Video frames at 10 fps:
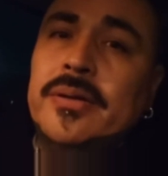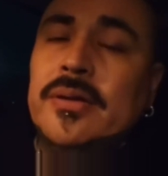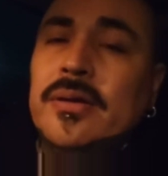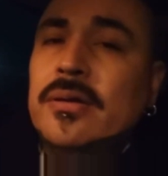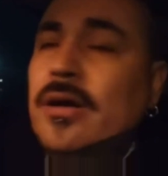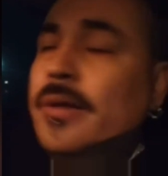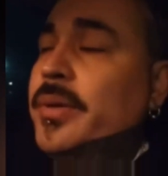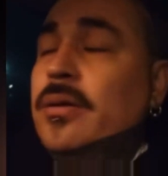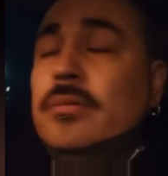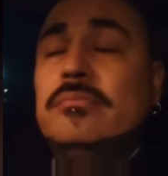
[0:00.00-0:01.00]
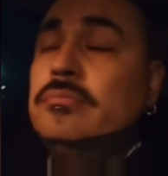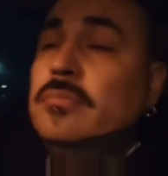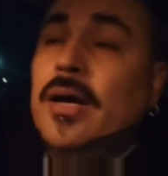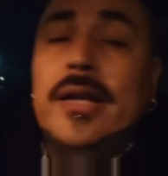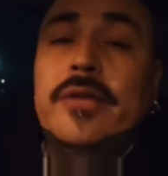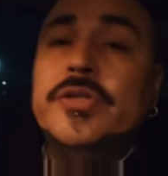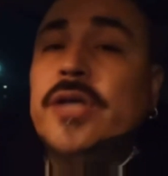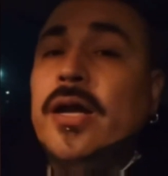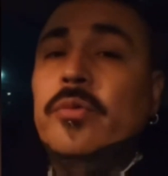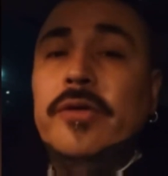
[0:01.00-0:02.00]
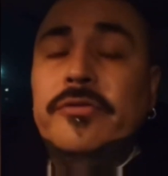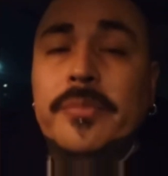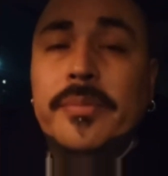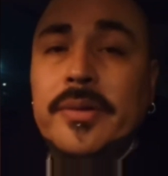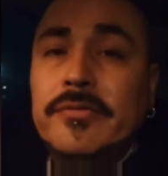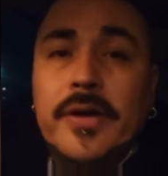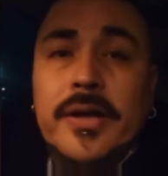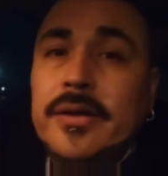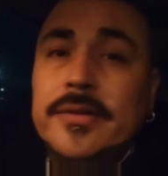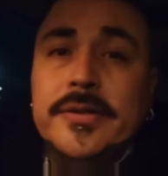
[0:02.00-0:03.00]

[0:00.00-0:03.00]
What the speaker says: I mean, I never shied away from a motherfucking nothing.